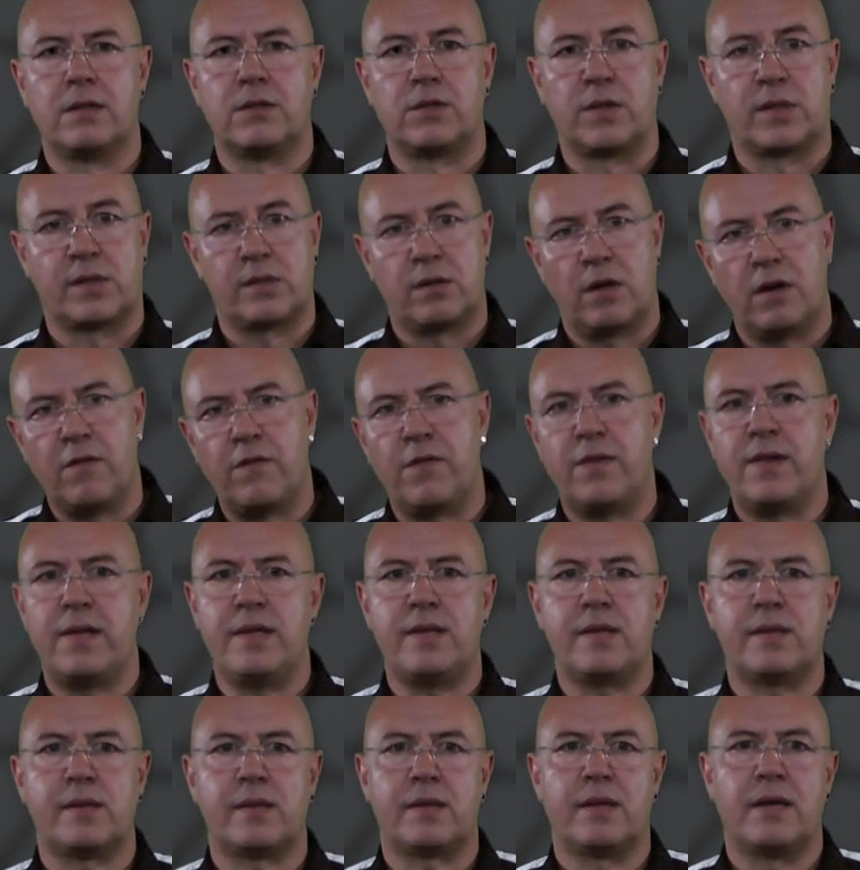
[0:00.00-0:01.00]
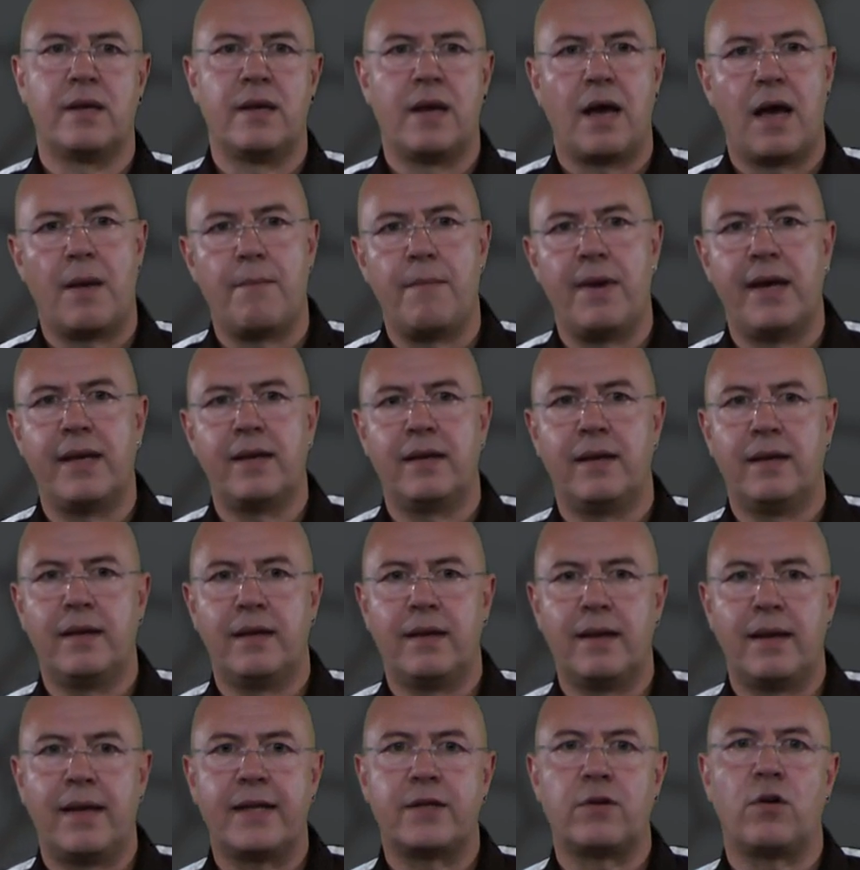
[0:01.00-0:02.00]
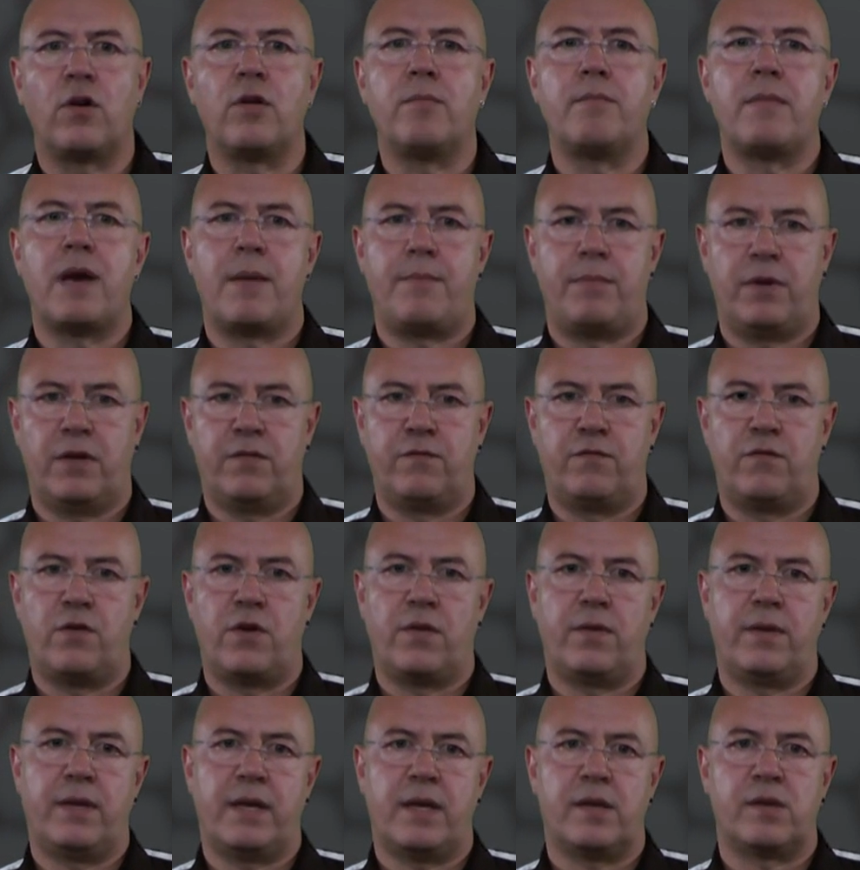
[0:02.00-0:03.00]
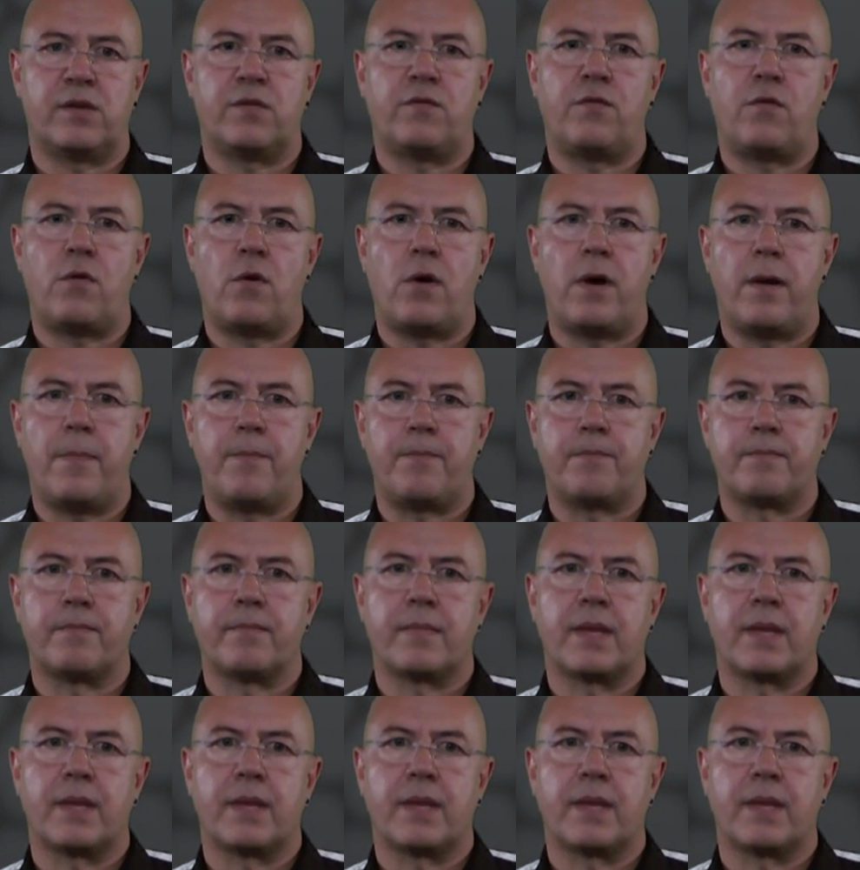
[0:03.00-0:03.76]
To solve this, I made a little add-on mapping for the S4.